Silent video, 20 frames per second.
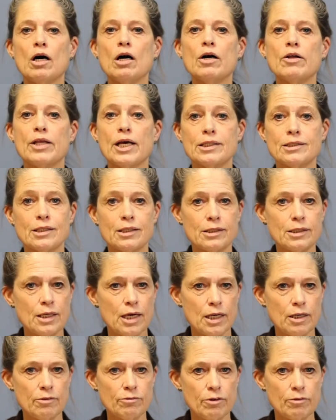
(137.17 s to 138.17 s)
That's a
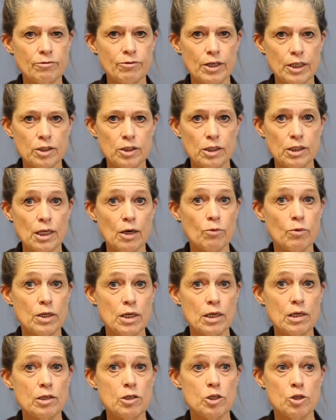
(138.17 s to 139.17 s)
sign of infection that we
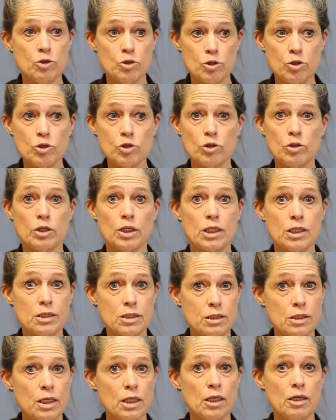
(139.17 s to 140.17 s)
usually
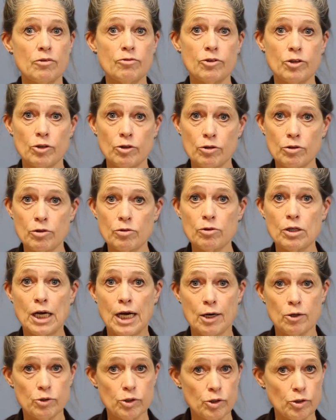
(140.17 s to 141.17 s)
see if your
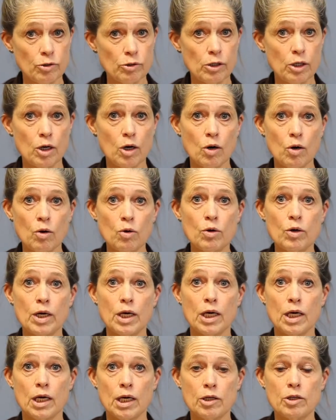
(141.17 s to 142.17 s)
counts are low
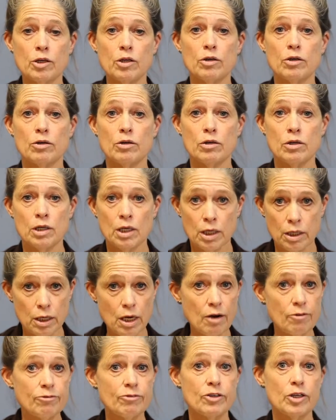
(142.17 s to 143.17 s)
and you're
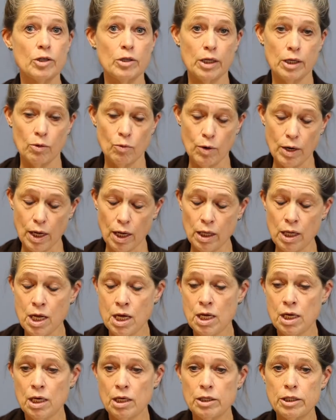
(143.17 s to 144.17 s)
not feeling well.
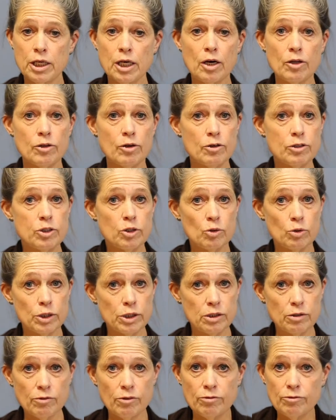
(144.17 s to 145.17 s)
The other
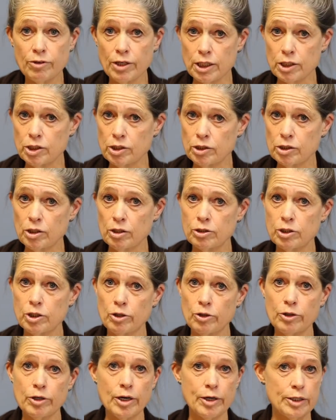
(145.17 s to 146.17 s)
source of infections are
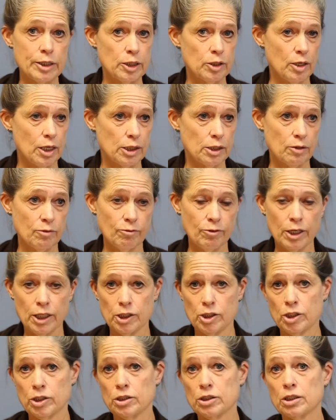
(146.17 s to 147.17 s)
urinary tract
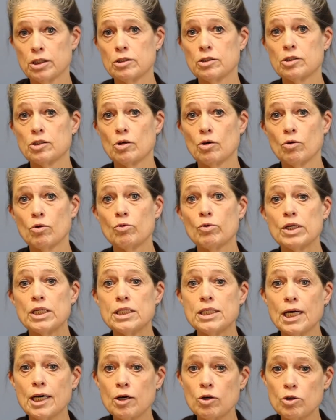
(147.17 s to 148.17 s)
infections, and so we
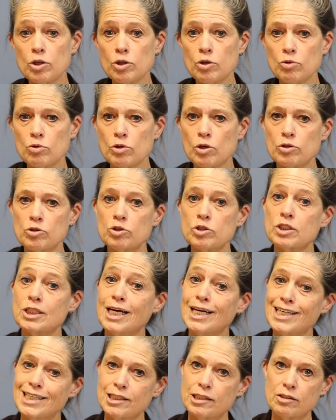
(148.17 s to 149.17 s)
tell you the
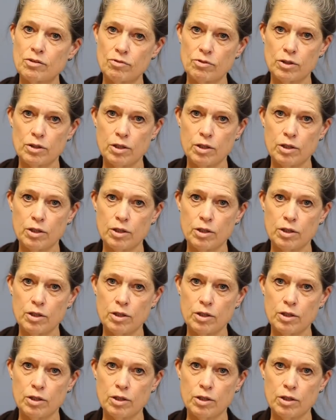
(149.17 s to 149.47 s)
signs of